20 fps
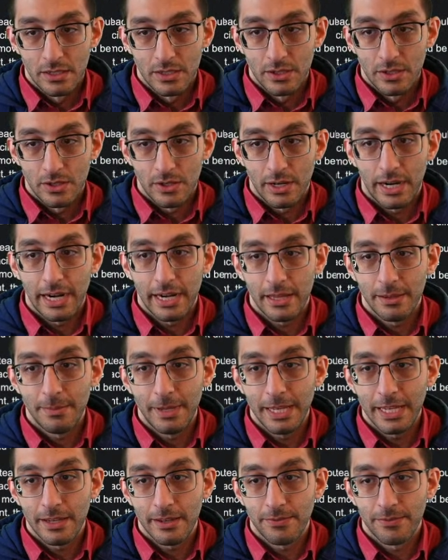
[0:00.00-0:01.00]
Or how do they make
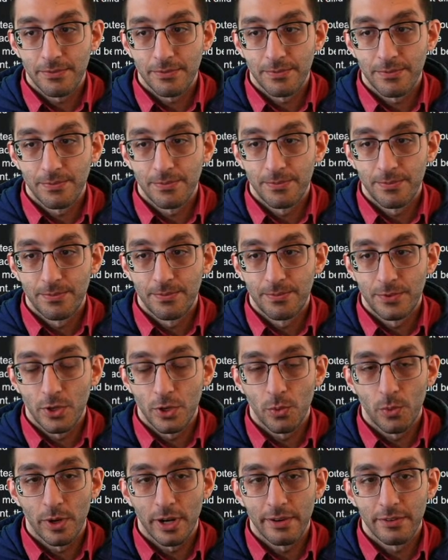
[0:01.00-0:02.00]
it to
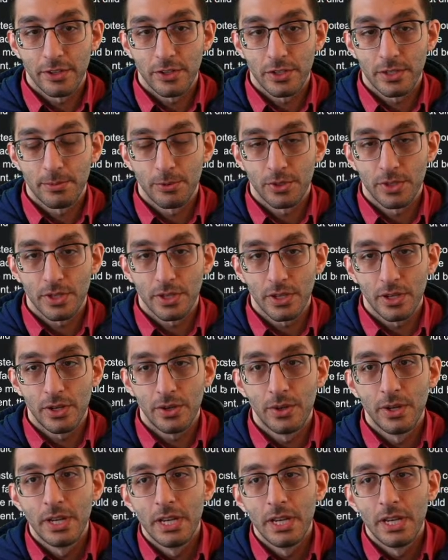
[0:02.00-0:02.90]
wherever they're supposed to go?